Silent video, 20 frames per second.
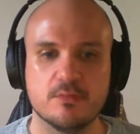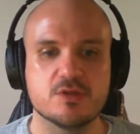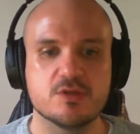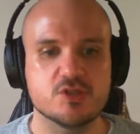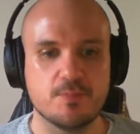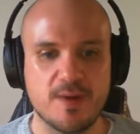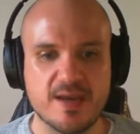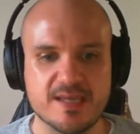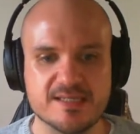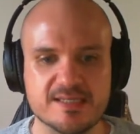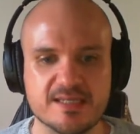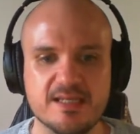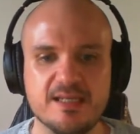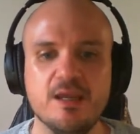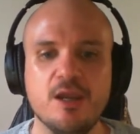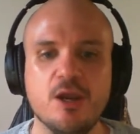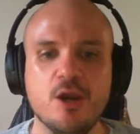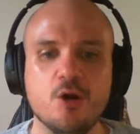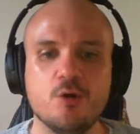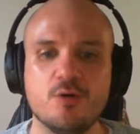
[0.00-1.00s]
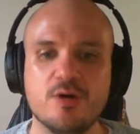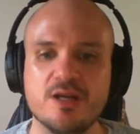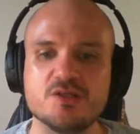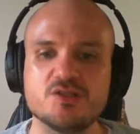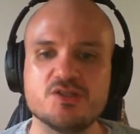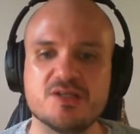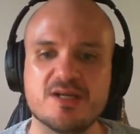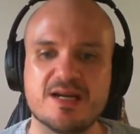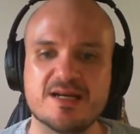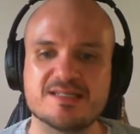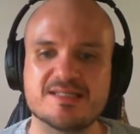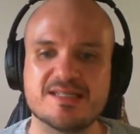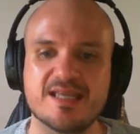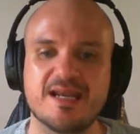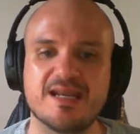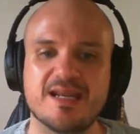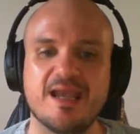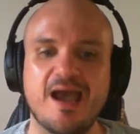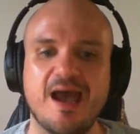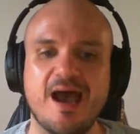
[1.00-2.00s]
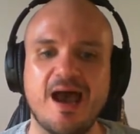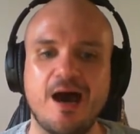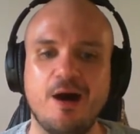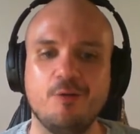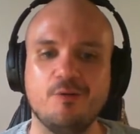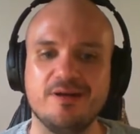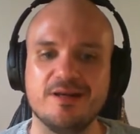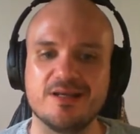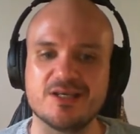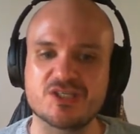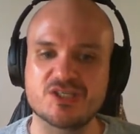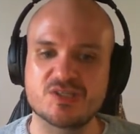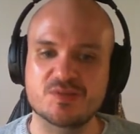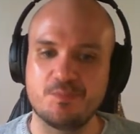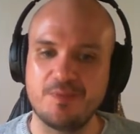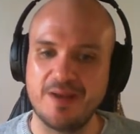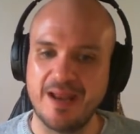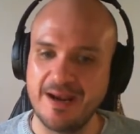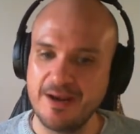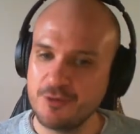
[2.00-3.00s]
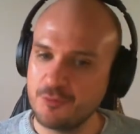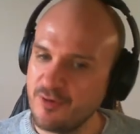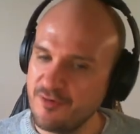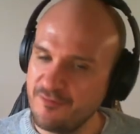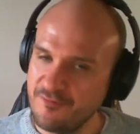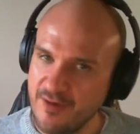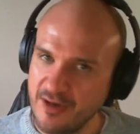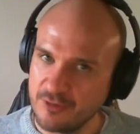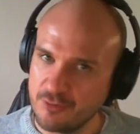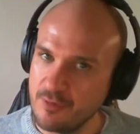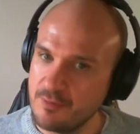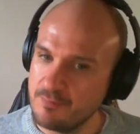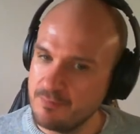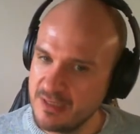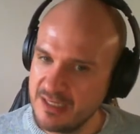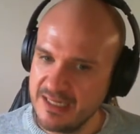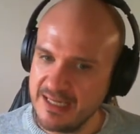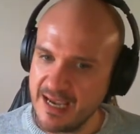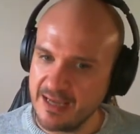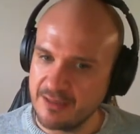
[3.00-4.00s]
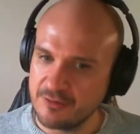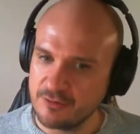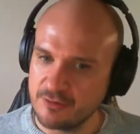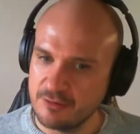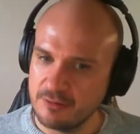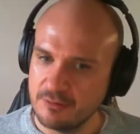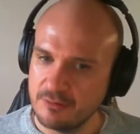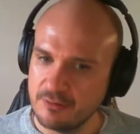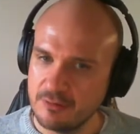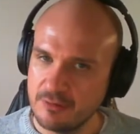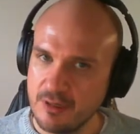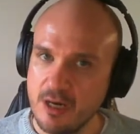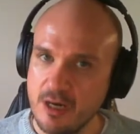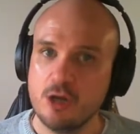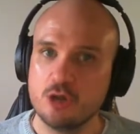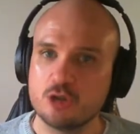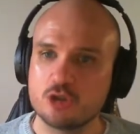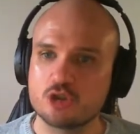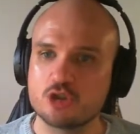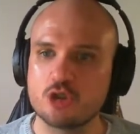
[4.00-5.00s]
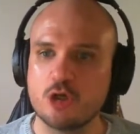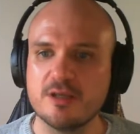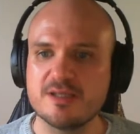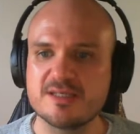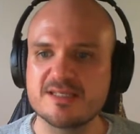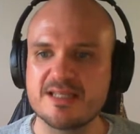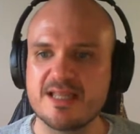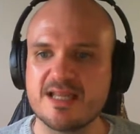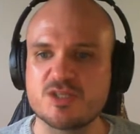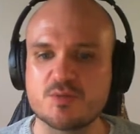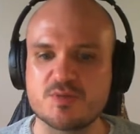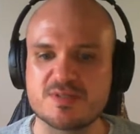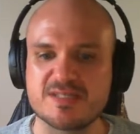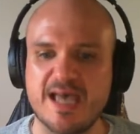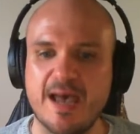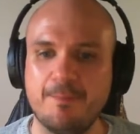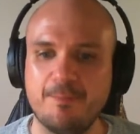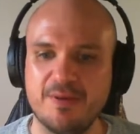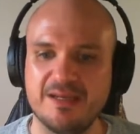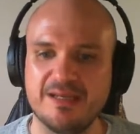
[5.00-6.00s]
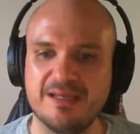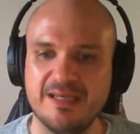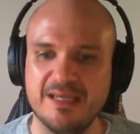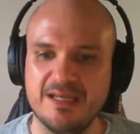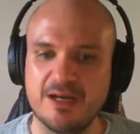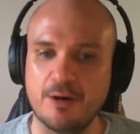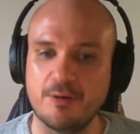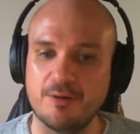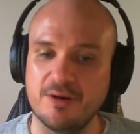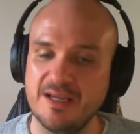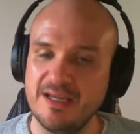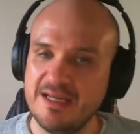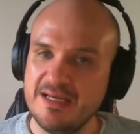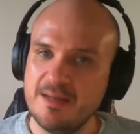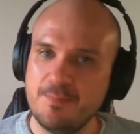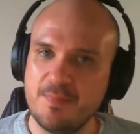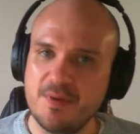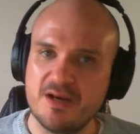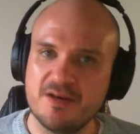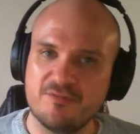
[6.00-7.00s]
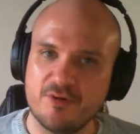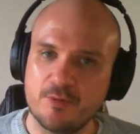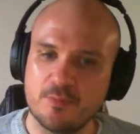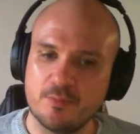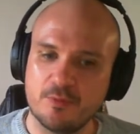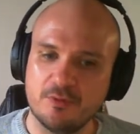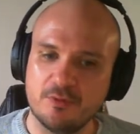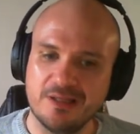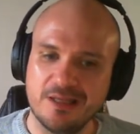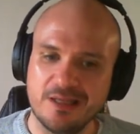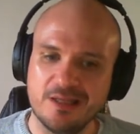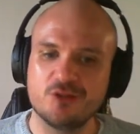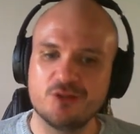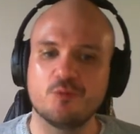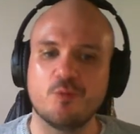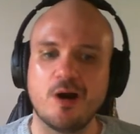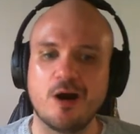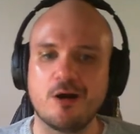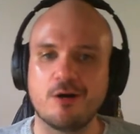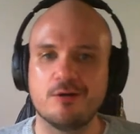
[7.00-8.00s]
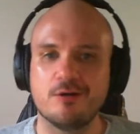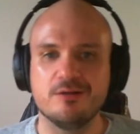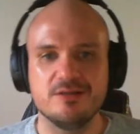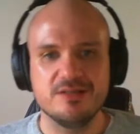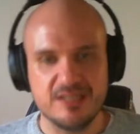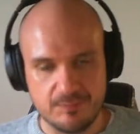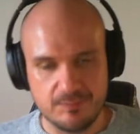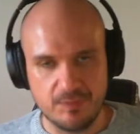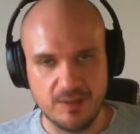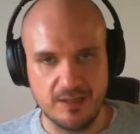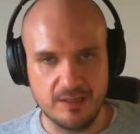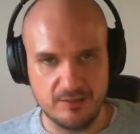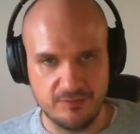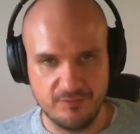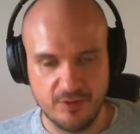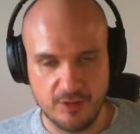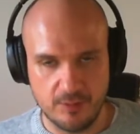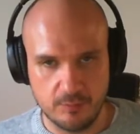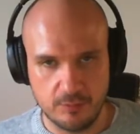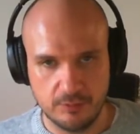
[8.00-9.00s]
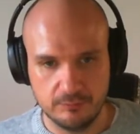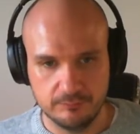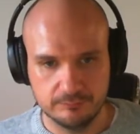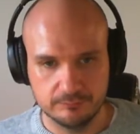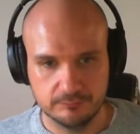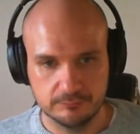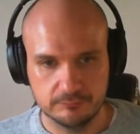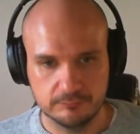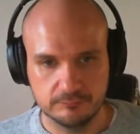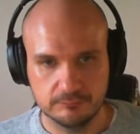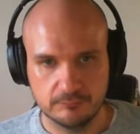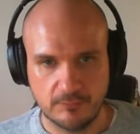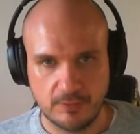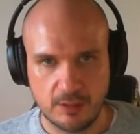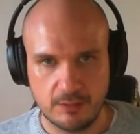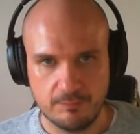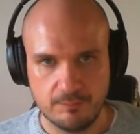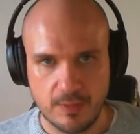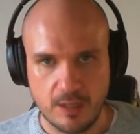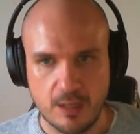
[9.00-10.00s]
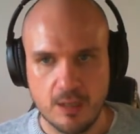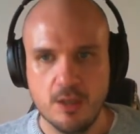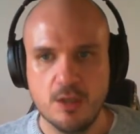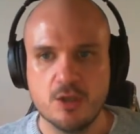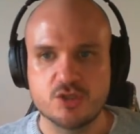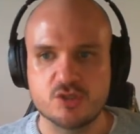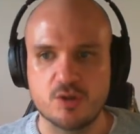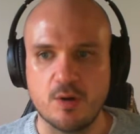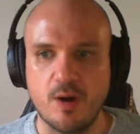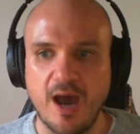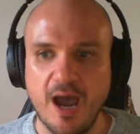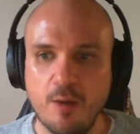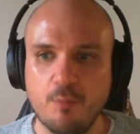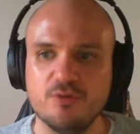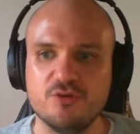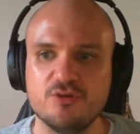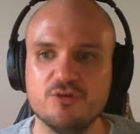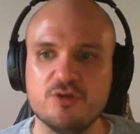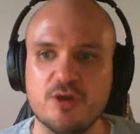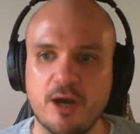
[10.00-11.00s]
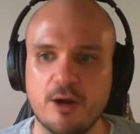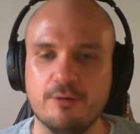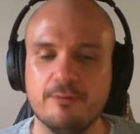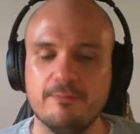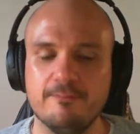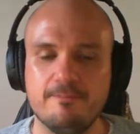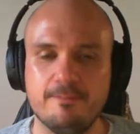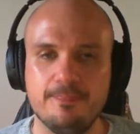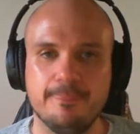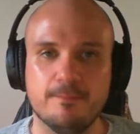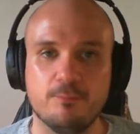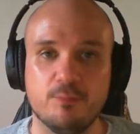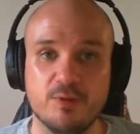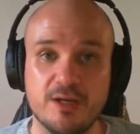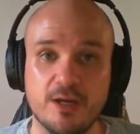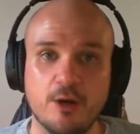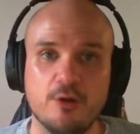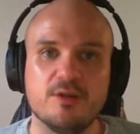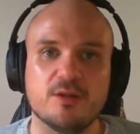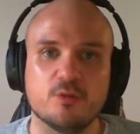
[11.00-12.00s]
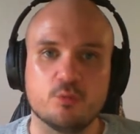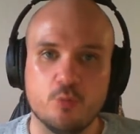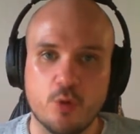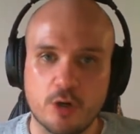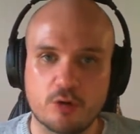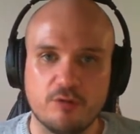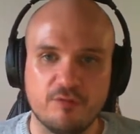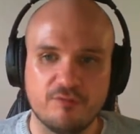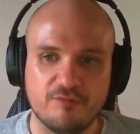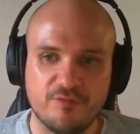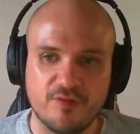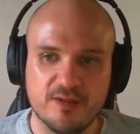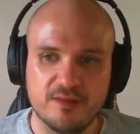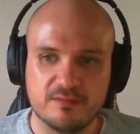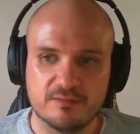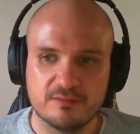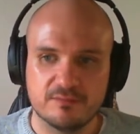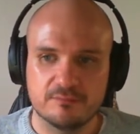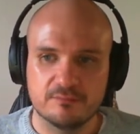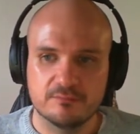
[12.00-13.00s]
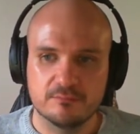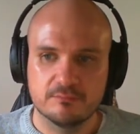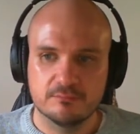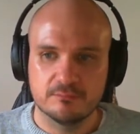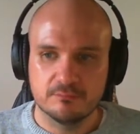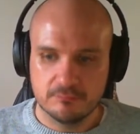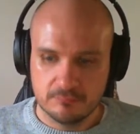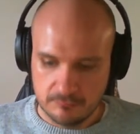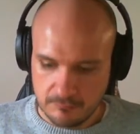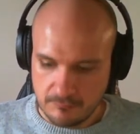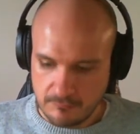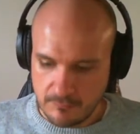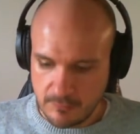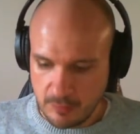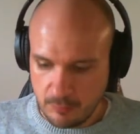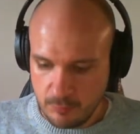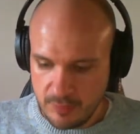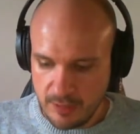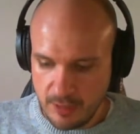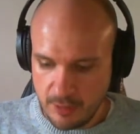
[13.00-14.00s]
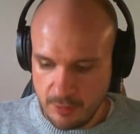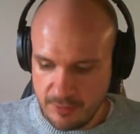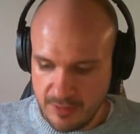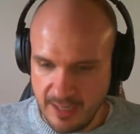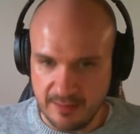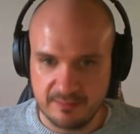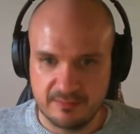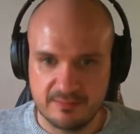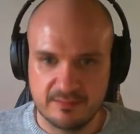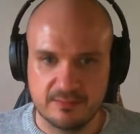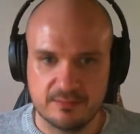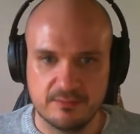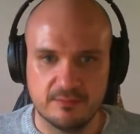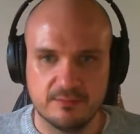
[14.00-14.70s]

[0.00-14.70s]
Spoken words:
So basically, we're interested in understanding how an explanatory factor, a mediator, translates what's happening in our independent variable into our dependent variable. Okay? So I want to know, we know that work role fit, we know that,